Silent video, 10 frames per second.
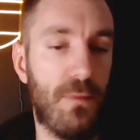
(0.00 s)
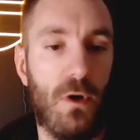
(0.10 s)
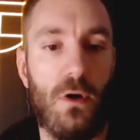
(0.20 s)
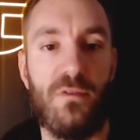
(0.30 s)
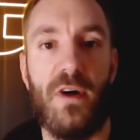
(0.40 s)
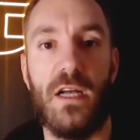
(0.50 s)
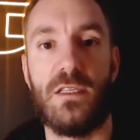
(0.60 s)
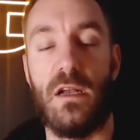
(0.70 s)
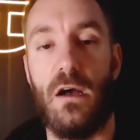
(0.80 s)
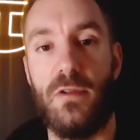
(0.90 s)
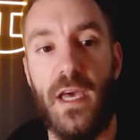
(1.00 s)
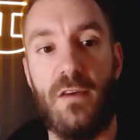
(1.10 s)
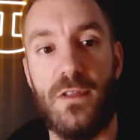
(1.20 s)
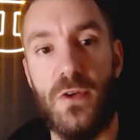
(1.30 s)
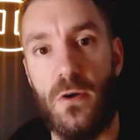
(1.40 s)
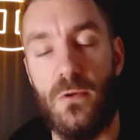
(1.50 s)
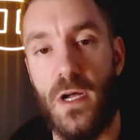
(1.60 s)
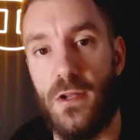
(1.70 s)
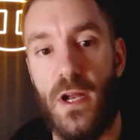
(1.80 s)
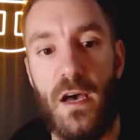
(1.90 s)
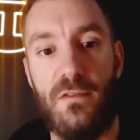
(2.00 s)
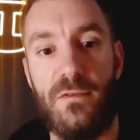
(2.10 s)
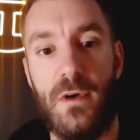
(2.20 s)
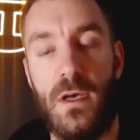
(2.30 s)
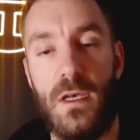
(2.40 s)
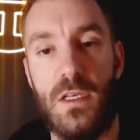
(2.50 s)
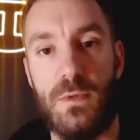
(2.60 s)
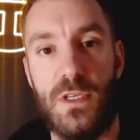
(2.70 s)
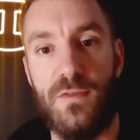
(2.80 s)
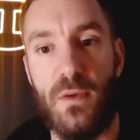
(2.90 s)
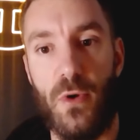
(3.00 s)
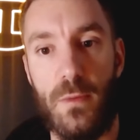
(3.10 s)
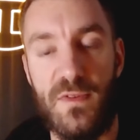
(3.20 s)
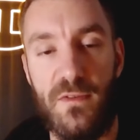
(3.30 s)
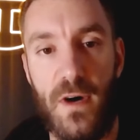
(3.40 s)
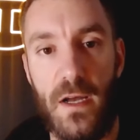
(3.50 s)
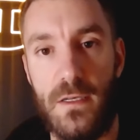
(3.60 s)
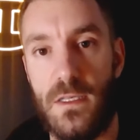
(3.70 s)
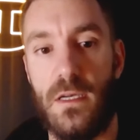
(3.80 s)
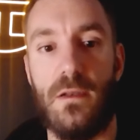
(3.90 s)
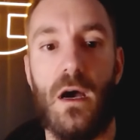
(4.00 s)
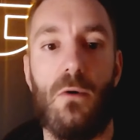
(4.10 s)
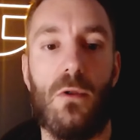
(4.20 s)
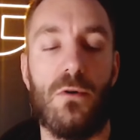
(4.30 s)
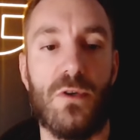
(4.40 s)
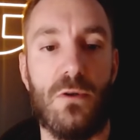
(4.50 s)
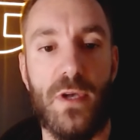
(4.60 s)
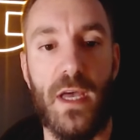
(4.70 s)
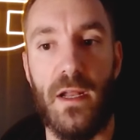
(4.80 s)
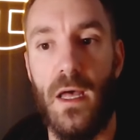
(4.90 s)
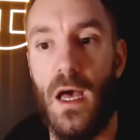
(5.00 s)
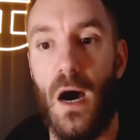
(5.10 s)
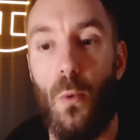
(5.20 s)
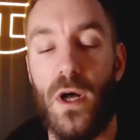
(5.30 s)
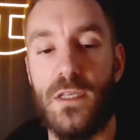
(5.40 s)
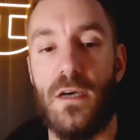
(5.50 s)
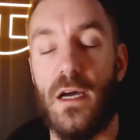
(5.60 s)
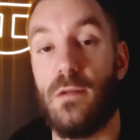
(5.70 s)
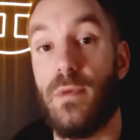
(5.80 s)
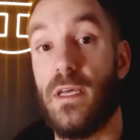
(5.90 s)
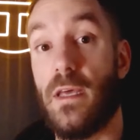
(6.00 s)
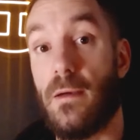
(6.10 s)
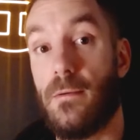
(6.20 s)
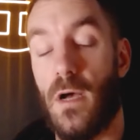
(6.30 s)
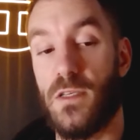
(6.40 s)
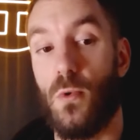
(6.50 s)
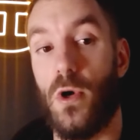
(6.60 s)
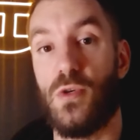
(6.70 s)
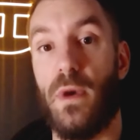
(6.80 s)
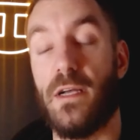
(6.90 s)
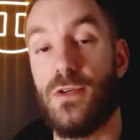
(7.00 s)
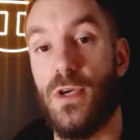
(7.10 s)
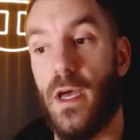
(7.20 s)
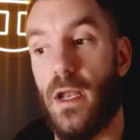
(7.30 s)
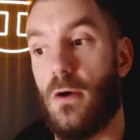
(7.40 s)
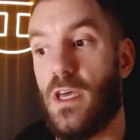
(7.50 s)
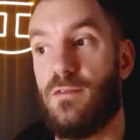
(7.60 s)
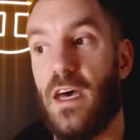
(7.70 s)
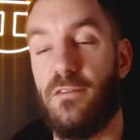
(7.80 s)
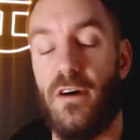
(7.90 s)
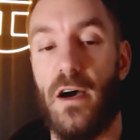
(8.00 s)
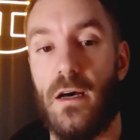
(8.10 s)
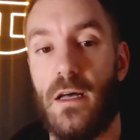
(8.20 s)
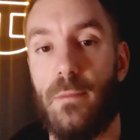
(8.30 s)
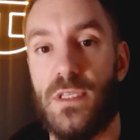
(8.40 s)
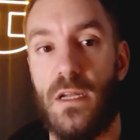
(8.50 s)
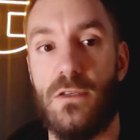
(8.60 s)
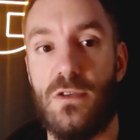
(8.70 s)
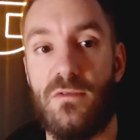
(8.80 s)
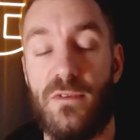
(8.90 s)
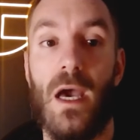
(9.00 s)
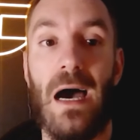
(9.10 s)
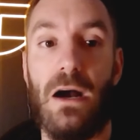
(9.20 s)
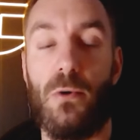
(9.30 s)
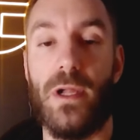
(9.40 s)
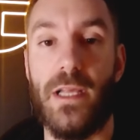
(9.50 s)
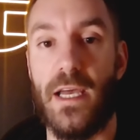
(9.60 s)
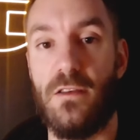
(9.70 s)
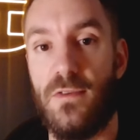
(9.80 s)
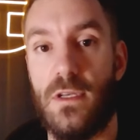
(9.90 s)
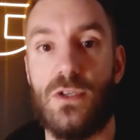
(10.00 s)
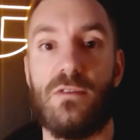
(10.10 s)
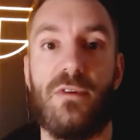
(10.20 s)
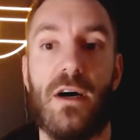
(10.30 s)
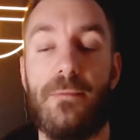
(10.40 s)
on fights that I only have the total and I don't have specific props for fighters, then I will also look at a one-sided beating, a squash match, and I'll give that fighter a percentage of how quickly can he finish the fight.